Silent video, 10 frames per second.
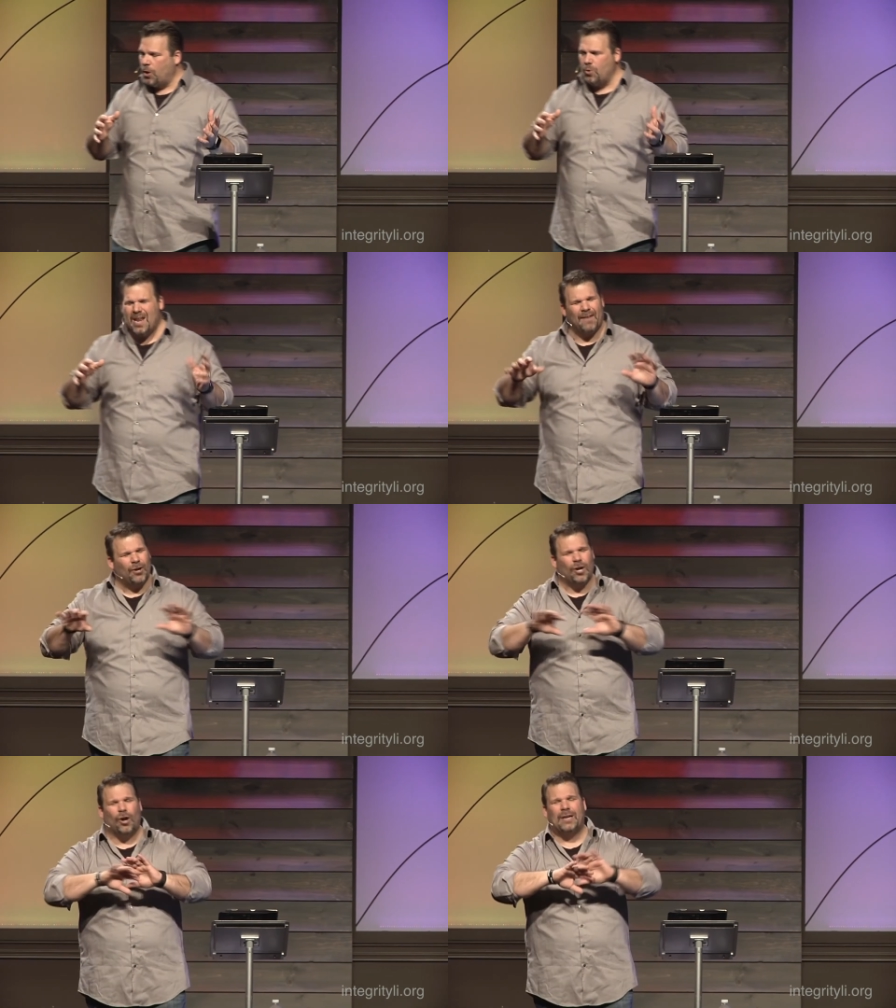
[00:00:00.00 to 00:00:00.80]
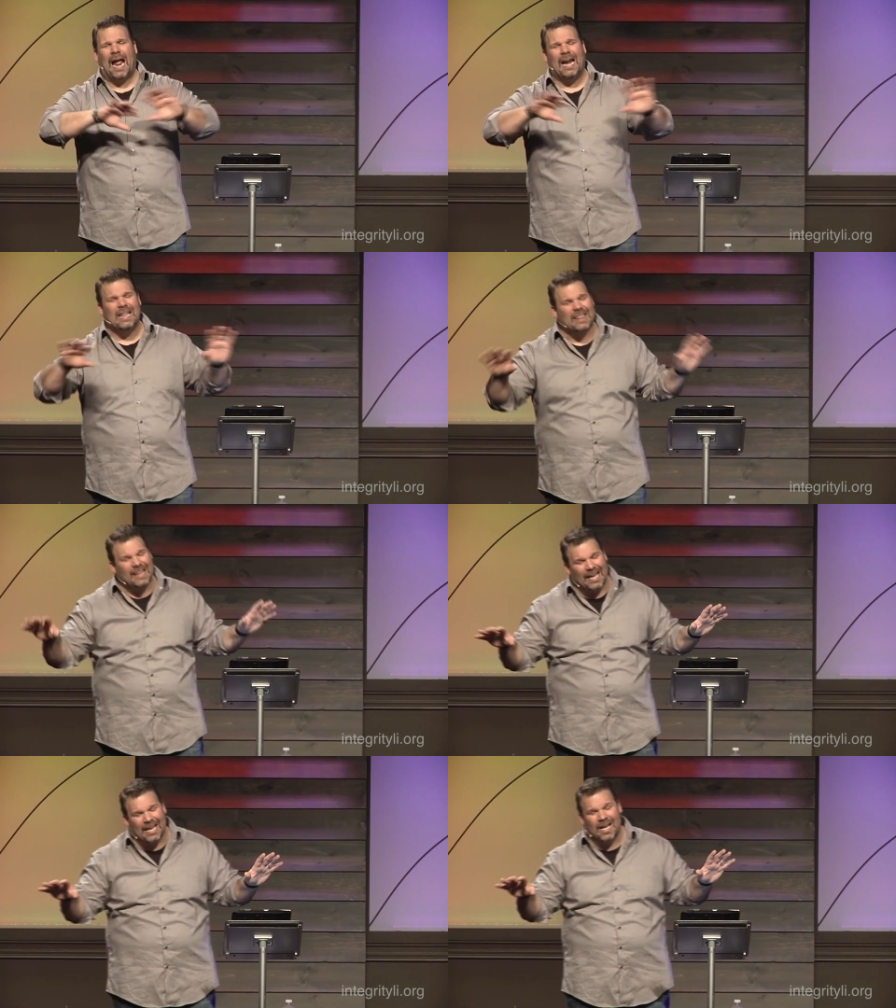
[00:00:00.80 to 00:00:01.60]
who never heard
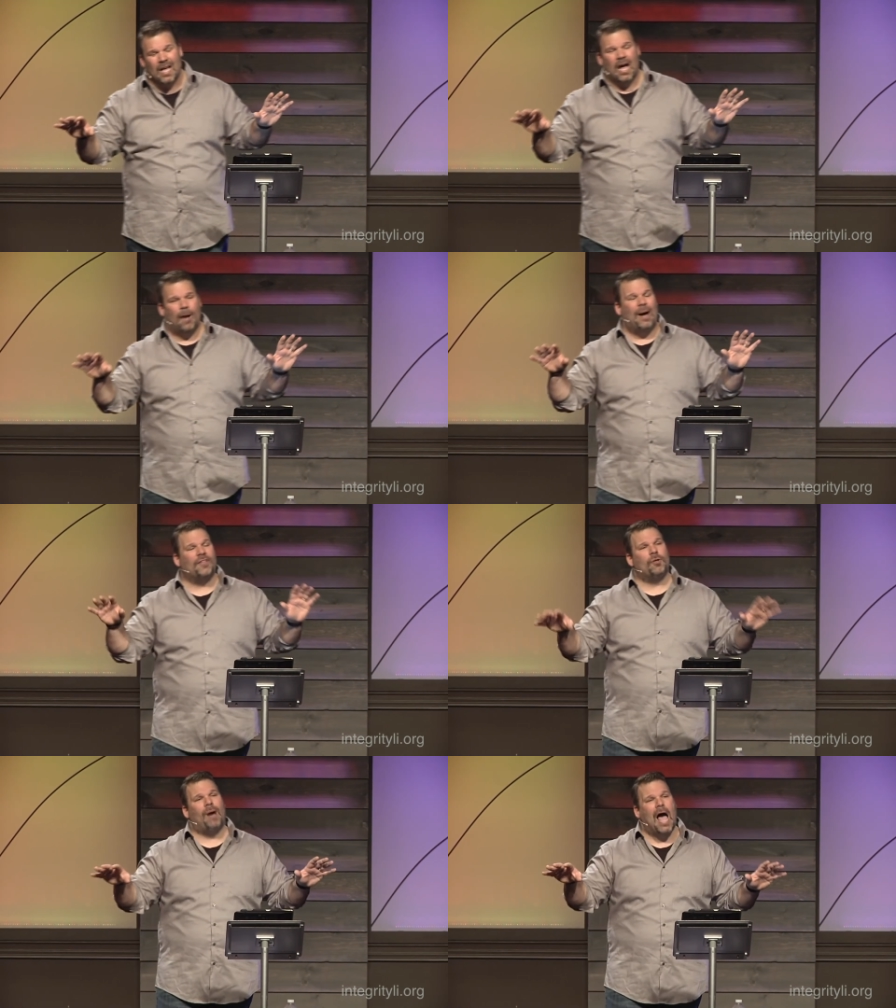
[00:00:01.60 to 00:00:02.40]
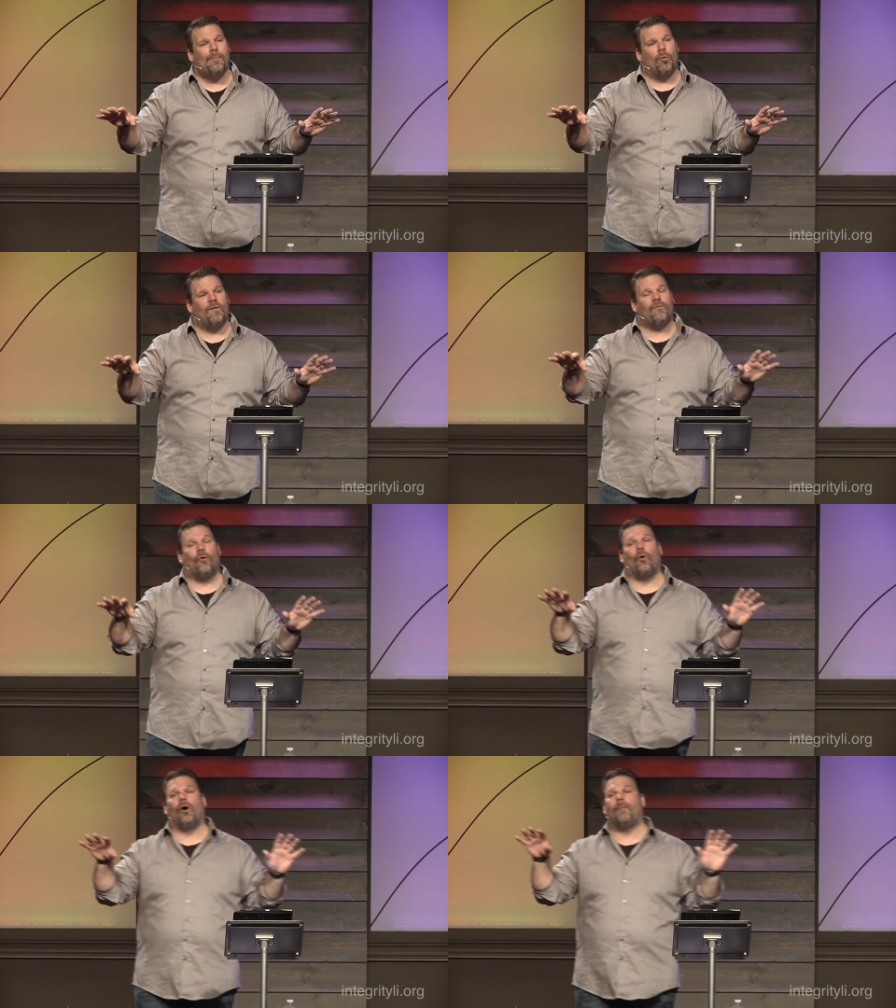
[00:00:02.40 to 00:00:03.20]
anything about the bible
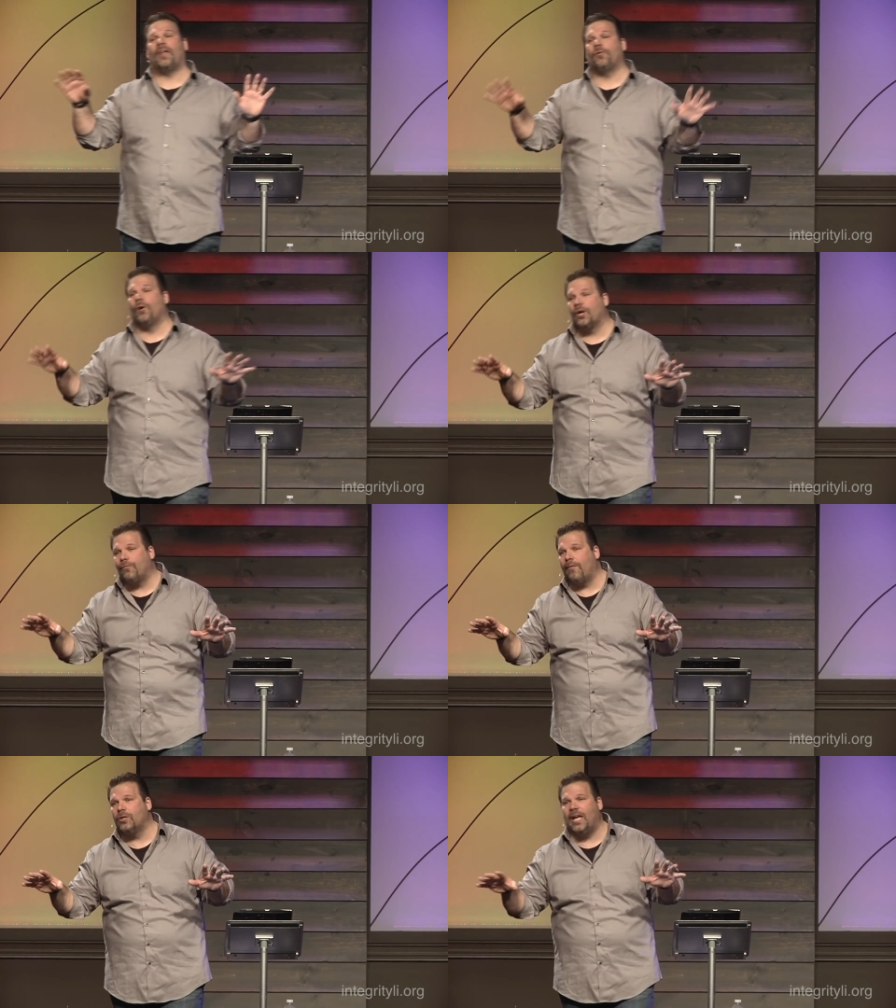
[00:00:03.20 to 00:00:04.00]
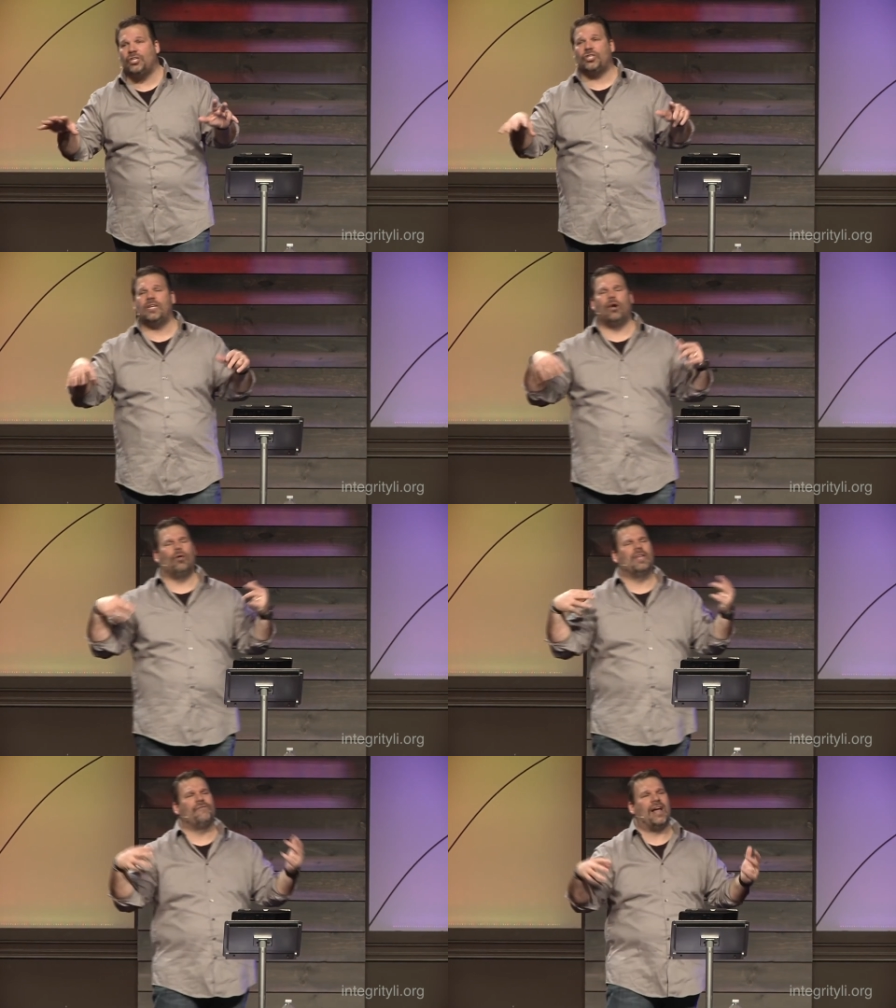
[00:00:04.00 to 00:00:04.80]
before about the book of revelation and
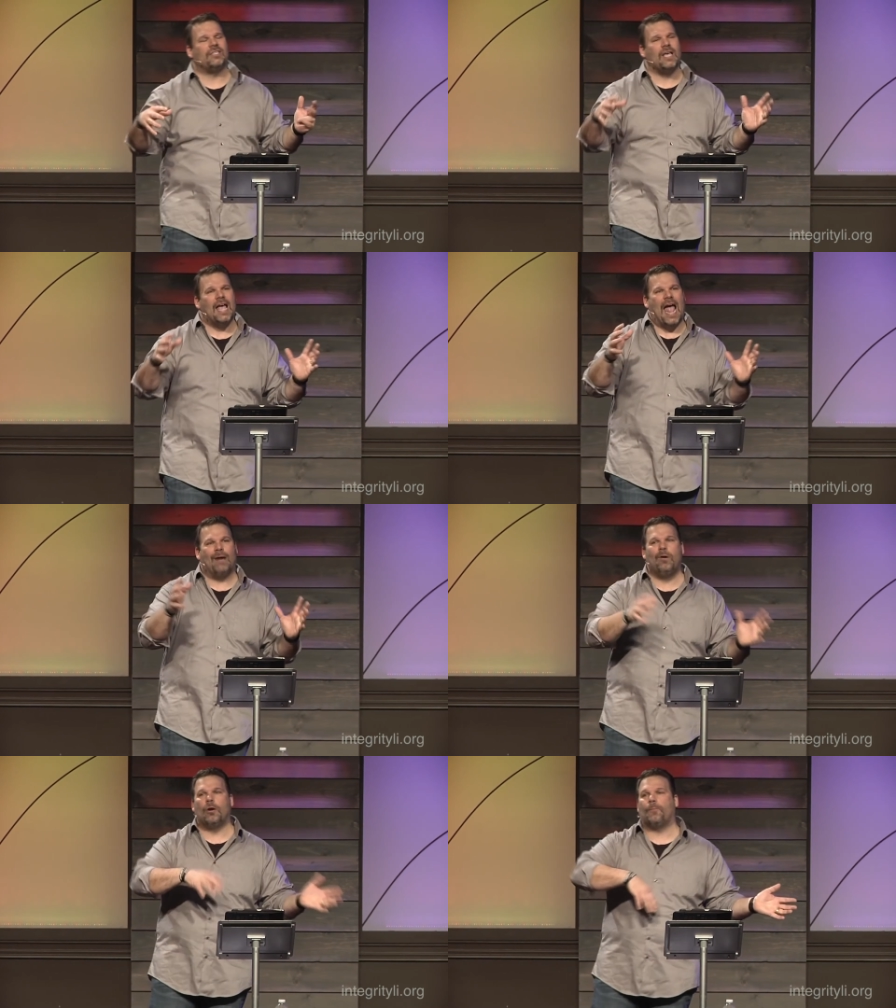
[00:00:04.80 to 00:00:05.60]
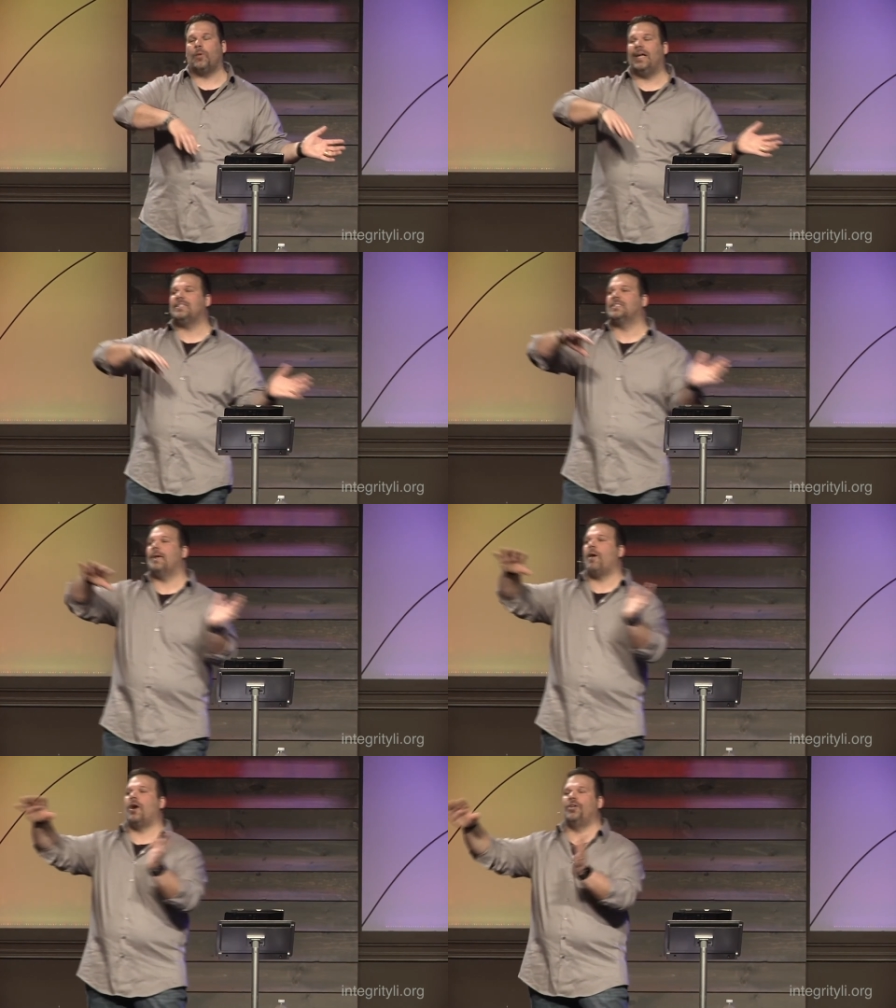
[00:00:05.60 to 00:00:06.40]
all the events and we were to place
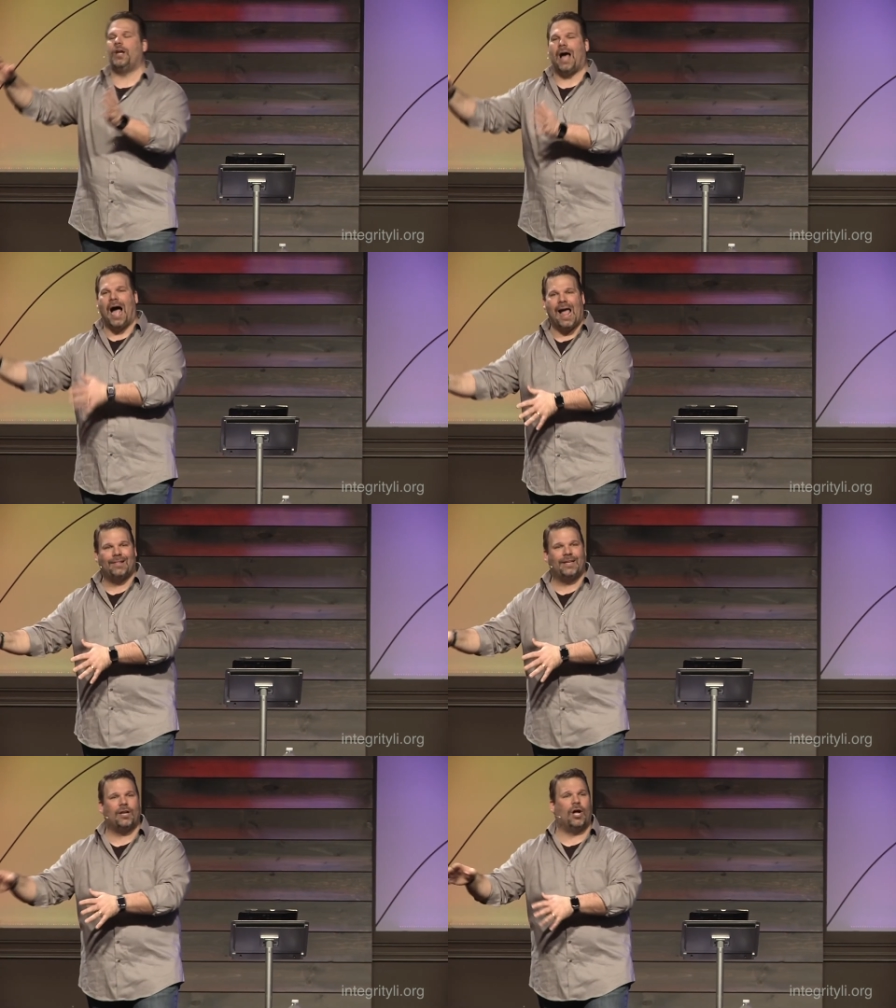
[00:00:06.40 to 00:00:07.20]
them on an island